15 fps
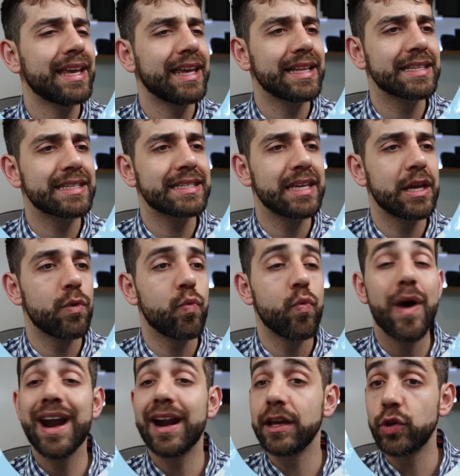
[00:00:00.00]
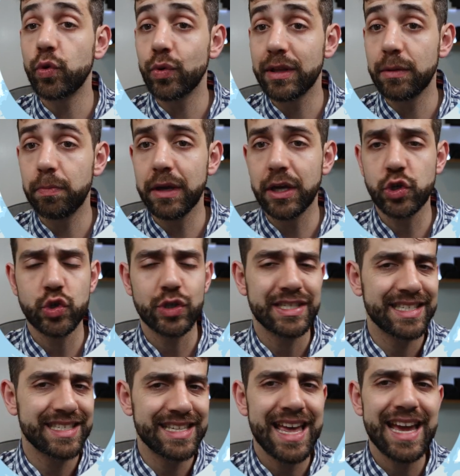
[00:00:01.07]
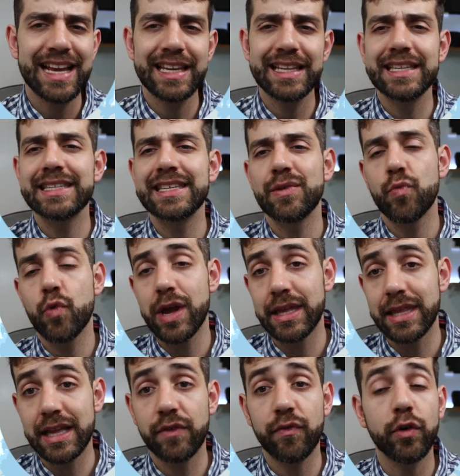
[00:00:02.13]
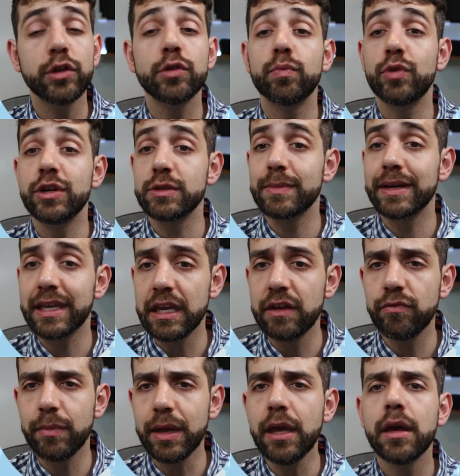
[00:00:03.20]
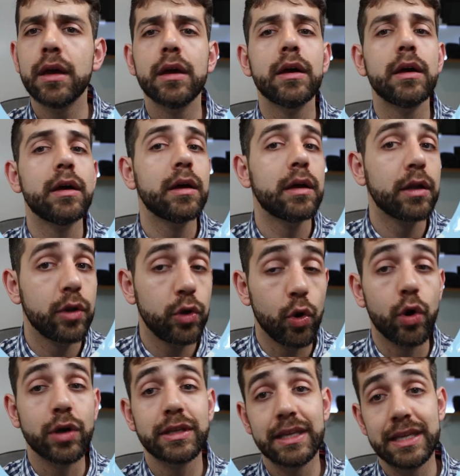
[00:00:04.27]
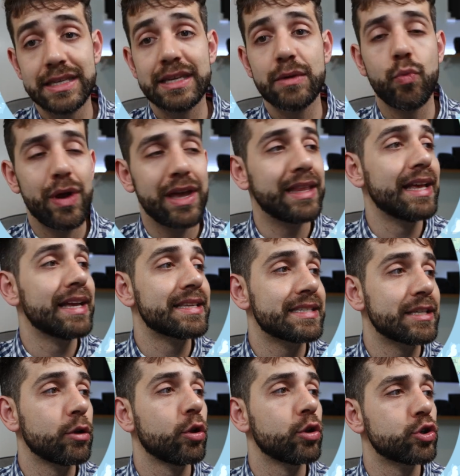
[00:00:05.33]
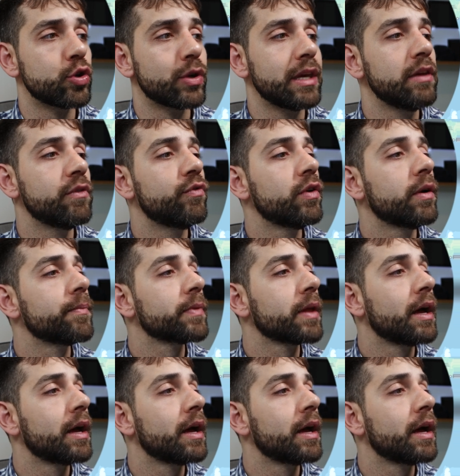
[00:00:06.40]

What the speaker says: I can see where I took the pictures exactly the same way that PhotoPrism gave me, not the same way that Synology give.